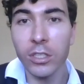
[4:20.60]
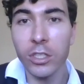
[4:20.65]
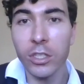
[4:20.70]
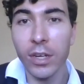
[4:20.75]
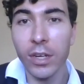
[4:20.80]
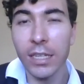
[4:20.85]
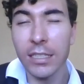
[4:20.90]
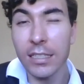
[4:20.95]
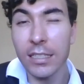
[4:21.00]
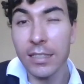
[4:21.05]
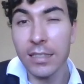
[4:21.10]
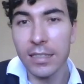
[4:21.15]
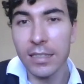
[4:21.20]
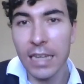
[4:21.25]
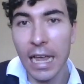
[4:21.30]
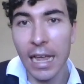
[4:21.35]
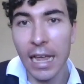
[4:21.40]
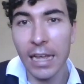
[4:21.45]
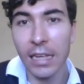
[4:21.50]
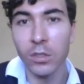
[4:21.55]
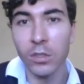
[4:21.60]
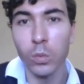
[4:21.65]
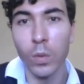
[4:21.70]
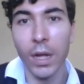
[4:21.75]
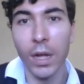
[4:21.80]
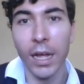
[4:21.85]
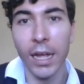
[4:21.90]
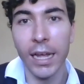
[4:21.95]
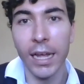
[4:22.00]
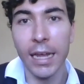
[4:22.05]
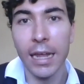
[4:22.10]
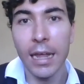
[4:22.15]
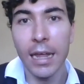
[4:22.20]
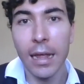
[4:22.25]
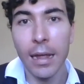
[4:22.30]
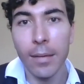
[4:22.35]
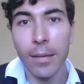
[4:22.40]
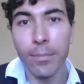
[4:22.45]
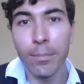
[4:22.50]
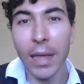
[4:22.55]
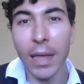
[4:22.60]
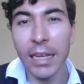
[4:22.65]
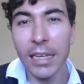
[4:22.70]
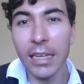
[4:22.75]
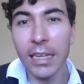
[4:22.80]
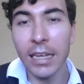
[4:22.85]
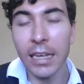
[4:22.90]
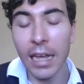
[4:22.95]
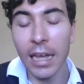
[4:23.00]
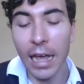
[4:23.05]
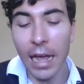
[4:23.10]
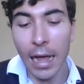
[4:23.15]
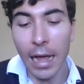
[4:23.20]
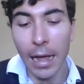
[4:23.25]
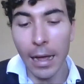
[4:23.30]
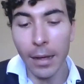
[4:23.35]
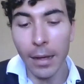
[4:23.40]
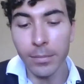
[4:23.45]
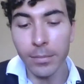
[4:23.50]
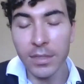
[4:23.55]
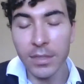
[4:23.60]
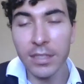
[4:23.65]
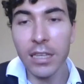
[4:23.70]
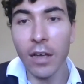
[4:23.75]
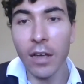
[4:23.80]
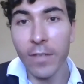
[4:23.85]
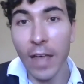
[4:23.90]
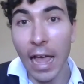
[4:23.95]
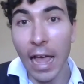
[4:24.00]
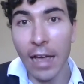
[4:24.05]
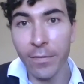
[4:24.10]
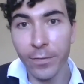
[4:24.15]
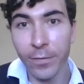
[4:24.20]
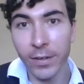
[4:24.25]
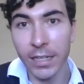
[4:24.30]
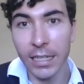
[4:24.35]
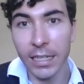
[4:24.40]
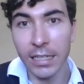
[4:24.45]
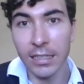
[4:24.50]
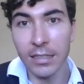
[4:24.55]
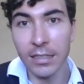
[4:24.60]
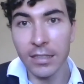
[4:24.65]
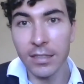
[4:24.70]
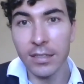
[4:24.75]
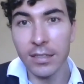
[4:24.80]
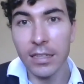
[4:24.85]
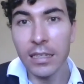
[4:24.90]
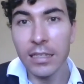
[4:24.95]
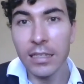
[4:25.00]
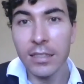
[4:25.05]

to understand why many South Africans